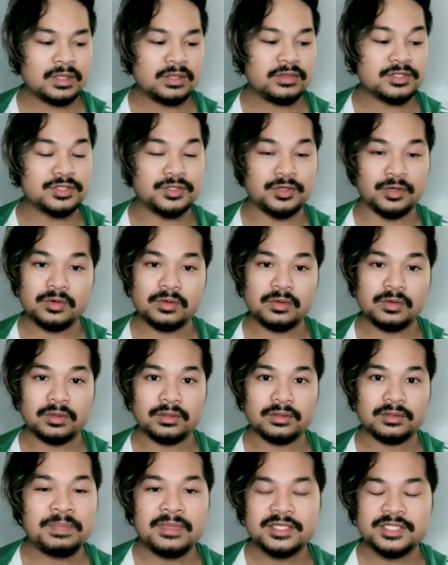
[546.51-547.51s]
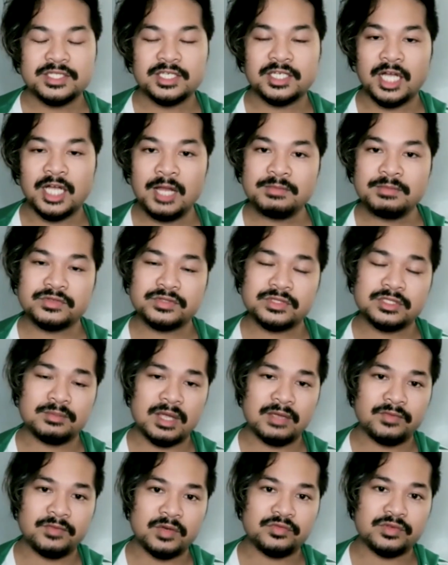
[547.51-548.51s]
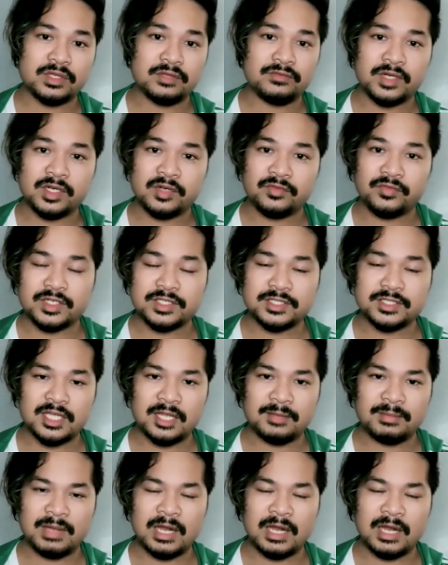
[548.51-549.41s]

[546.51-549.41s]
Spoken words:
This girl, she comes to my event for the very first time.